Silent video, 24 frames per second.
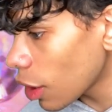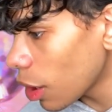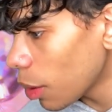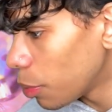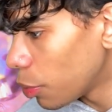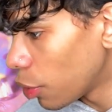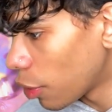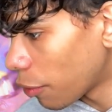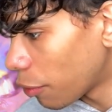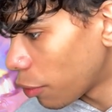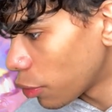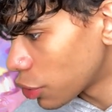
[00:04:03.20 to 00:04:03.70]

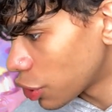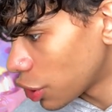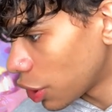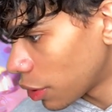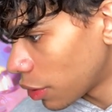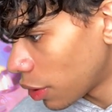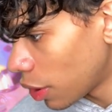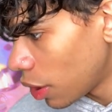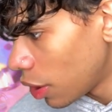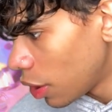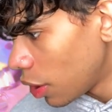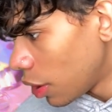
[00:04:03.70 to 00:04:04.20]
Beautiful shade.
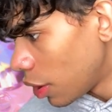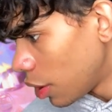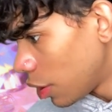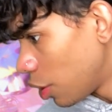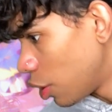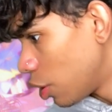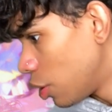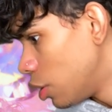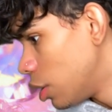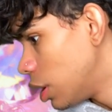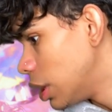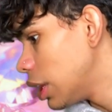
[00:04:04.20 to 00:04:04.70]

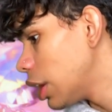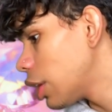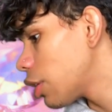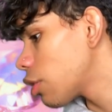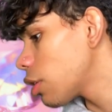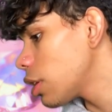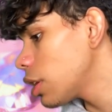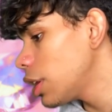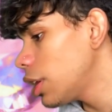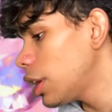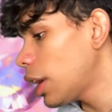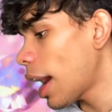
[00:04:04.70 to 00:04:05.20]

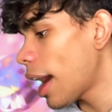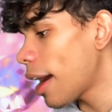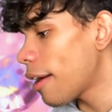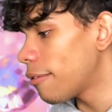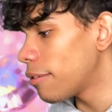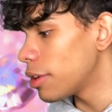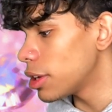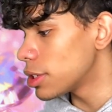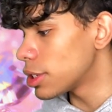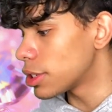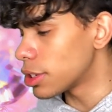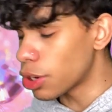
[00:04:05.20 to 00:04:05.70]
Literally
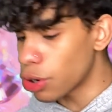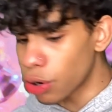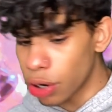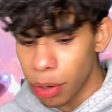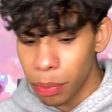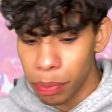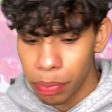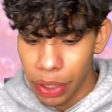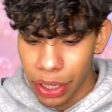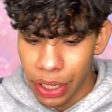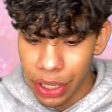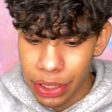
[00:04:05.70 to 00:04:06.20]
have zero
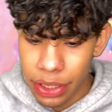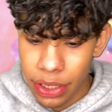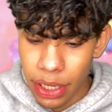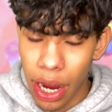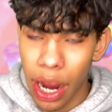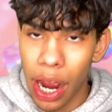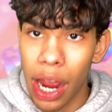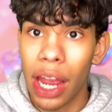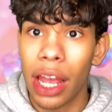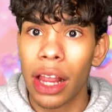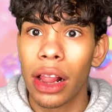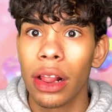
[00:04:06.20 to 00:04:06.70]
complaints.
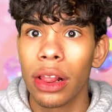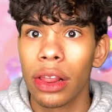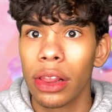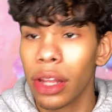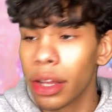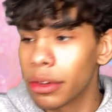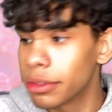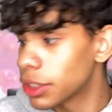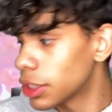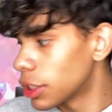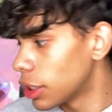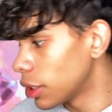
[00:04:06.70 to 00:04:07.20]
I
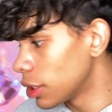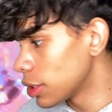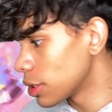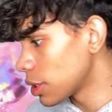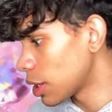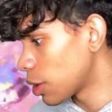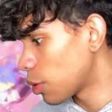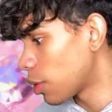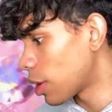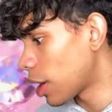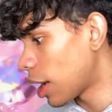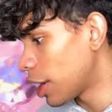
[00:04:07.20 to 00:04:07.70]
love Stila's
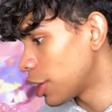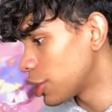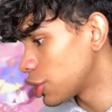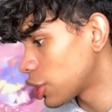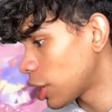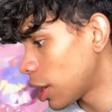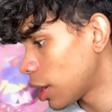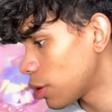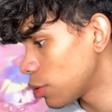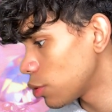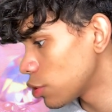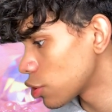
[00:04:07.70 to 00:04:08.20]
liquid
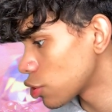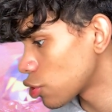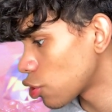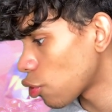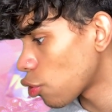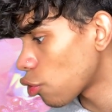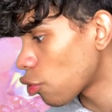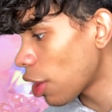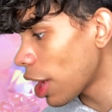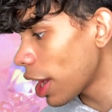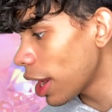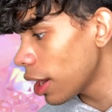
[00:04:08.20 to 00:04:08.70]
eyeshadows.
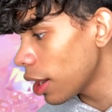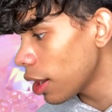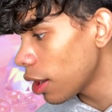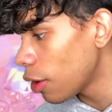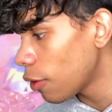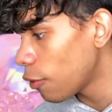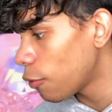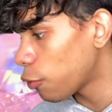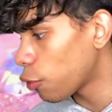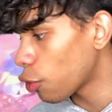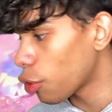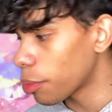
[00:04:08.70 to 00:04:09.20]
Great
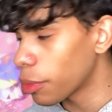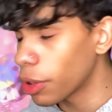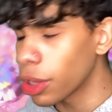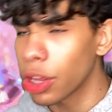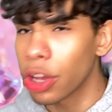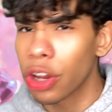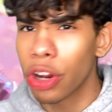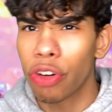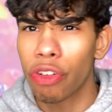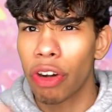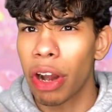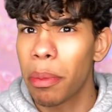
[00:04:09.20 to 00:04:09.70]

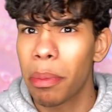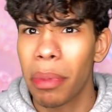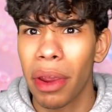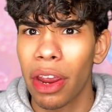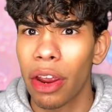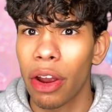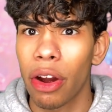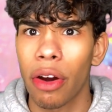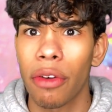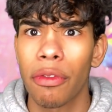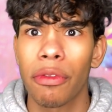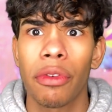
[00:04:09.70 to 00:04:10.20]
formula, great
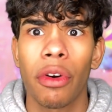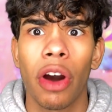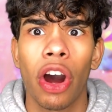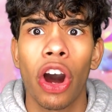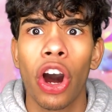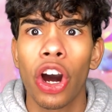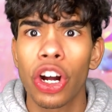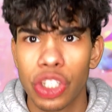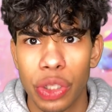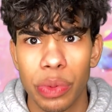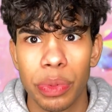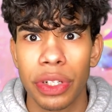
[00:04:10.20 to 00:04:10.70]
payoff.
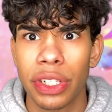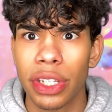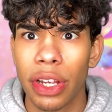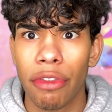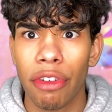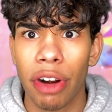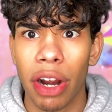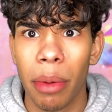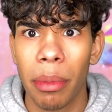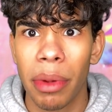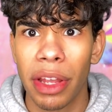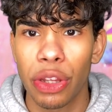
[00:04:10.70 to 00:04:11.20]
100%
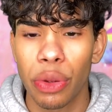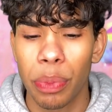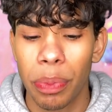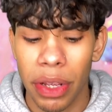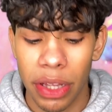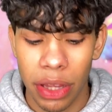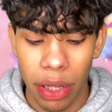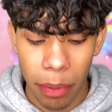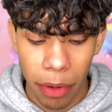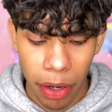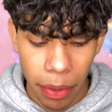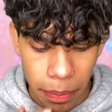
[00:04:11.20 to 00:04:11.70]
recommend you pick
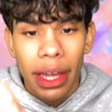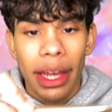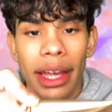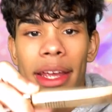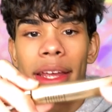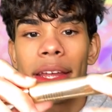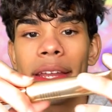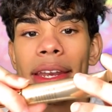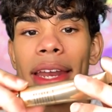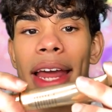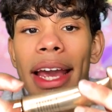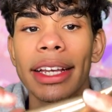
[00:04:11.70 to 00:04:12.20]
them up.
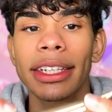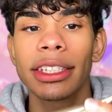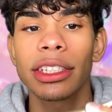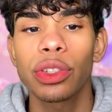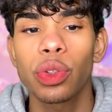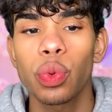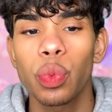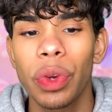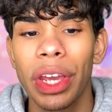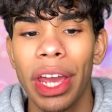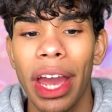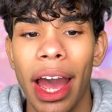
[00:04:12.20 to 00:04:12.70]
Next,
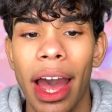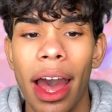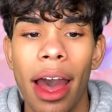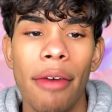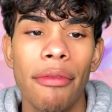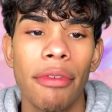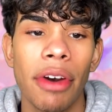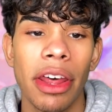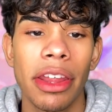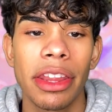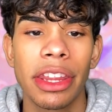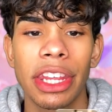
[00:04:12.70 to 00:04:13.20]
we
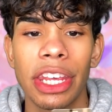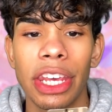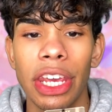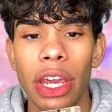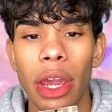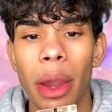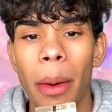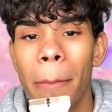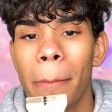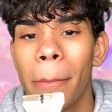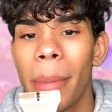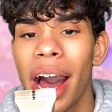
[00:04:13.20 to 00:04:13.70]
have the
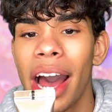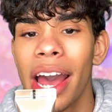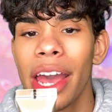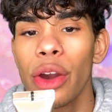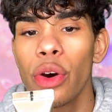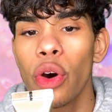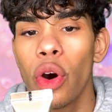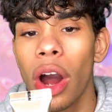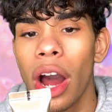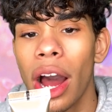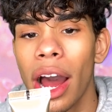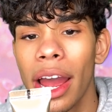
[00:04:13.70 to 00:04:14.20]

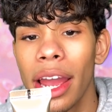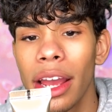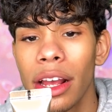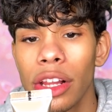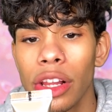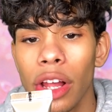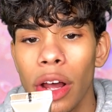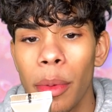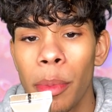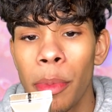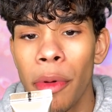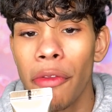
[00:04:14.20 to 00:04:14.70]
Mile High
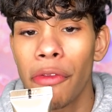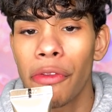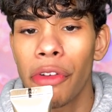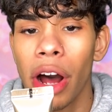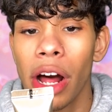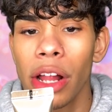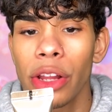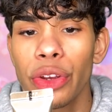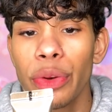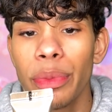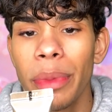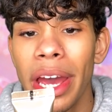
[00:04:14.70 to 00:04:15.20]
Club
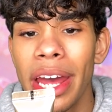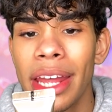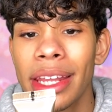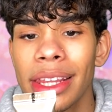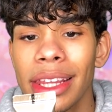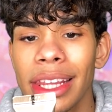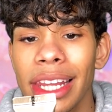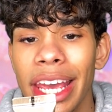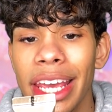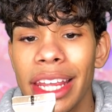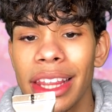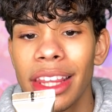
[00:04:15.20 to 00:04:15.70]
Volume
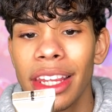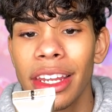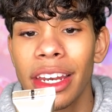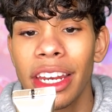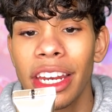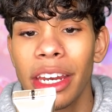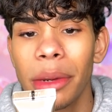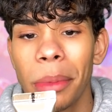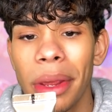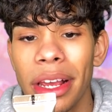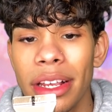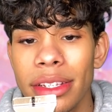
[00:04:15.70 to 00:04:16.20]
and
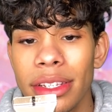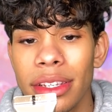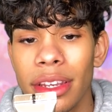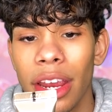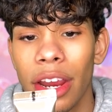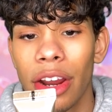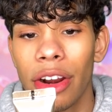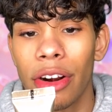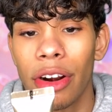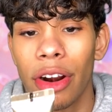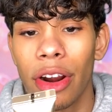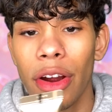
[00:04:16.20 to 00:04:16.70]
Lengthening
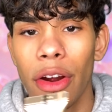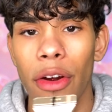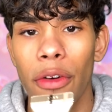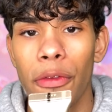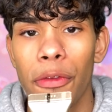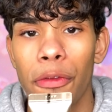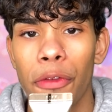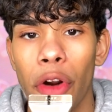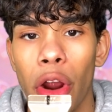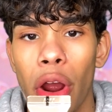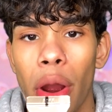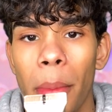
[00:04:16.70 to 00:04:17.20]
Mascara
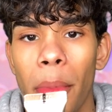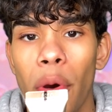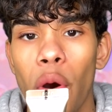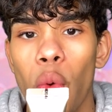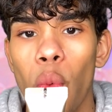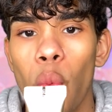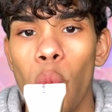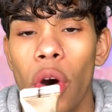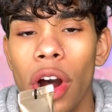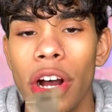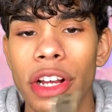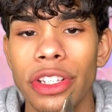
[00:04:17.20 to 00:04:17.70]
from
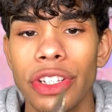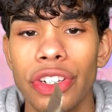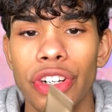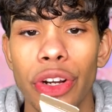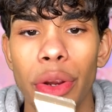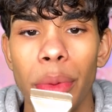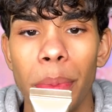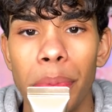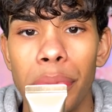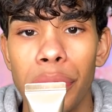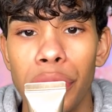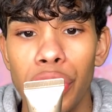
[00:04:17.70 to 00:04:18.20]
Wander
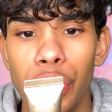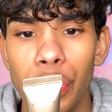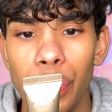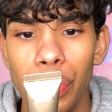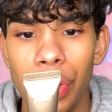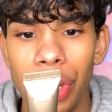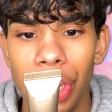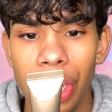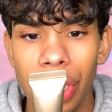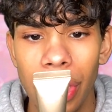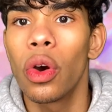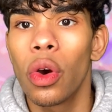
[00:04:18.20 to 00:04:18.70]

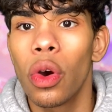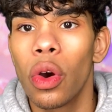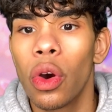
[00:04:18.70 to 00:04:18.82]
Beauty.